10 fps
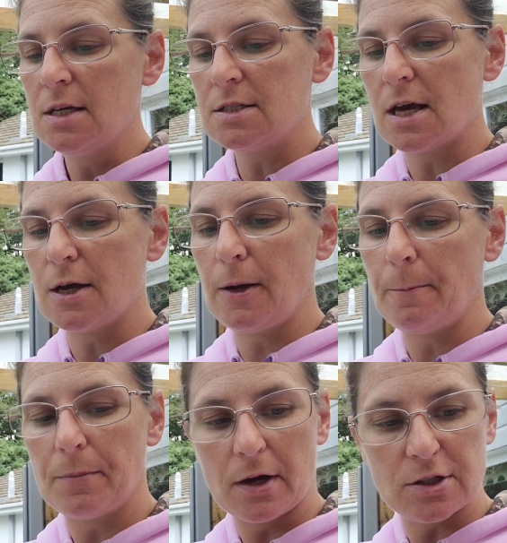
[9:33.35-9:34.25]
So
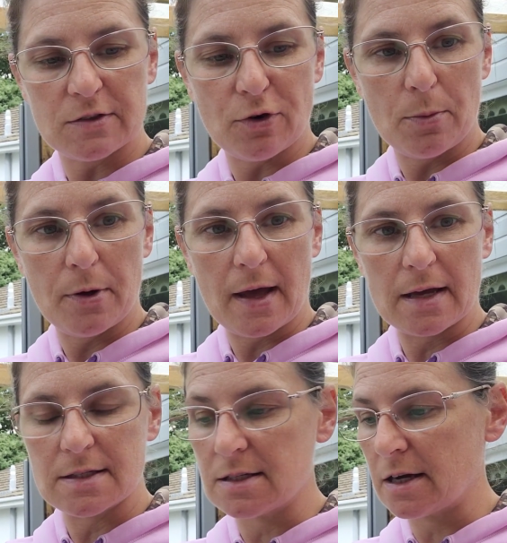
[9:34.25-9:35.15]
I just thought I'd put
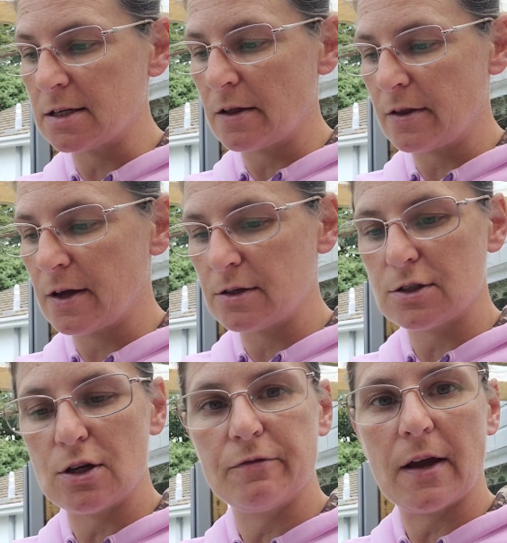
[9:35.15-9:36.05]
that as a side note, that those
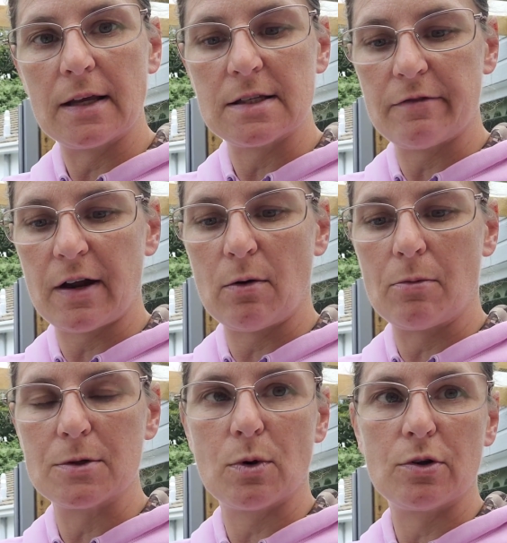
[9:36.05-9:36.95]
two things, if
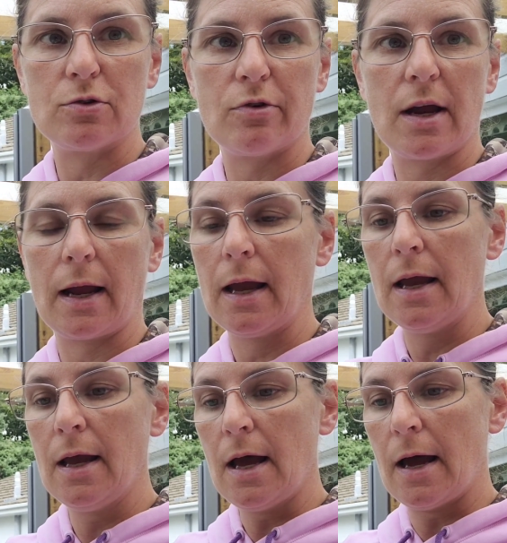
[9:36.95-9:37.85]
anyone was wondering,
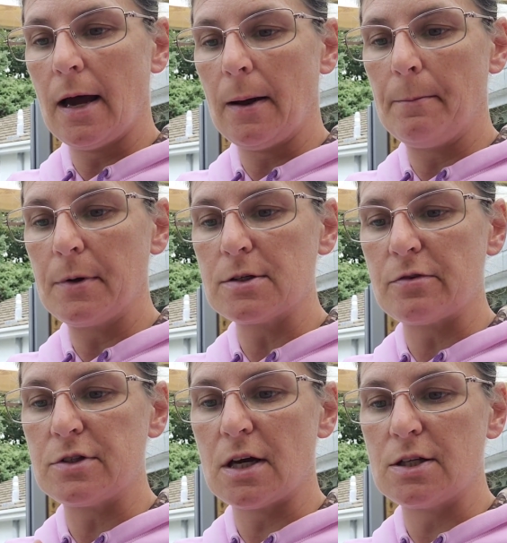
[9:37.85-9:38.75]
because
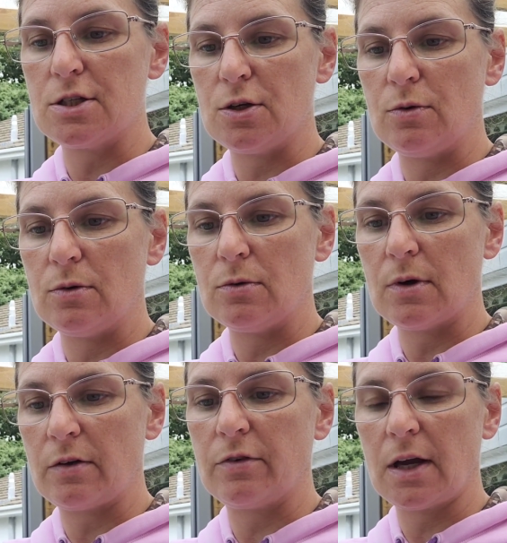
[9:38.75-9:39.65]
obviously I do
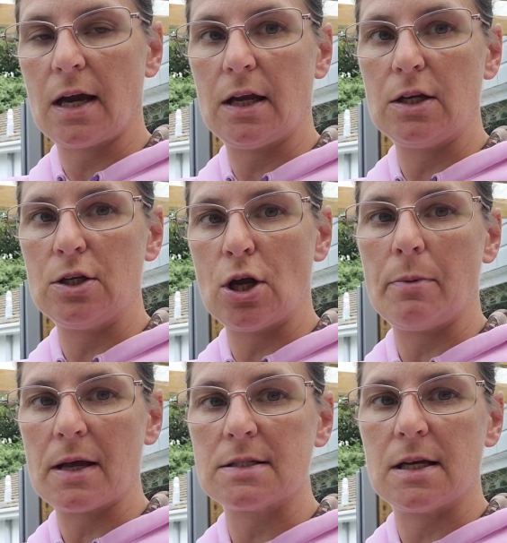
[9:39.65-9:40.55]
advocate no
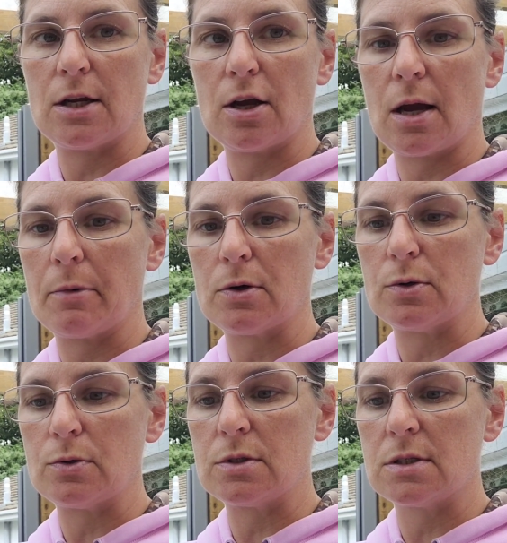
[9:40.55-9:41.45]
plastic, no
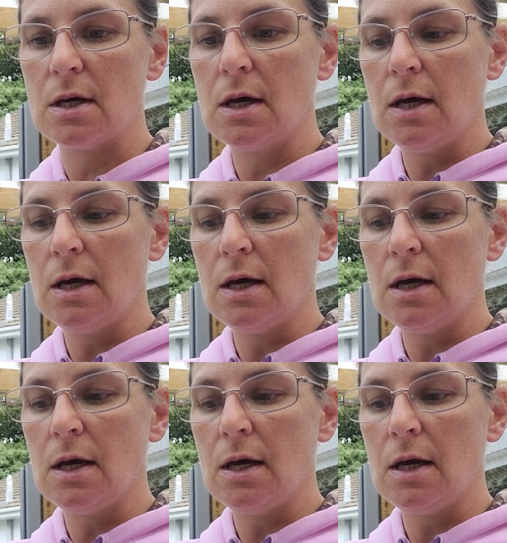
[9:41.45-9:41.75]
chemicals,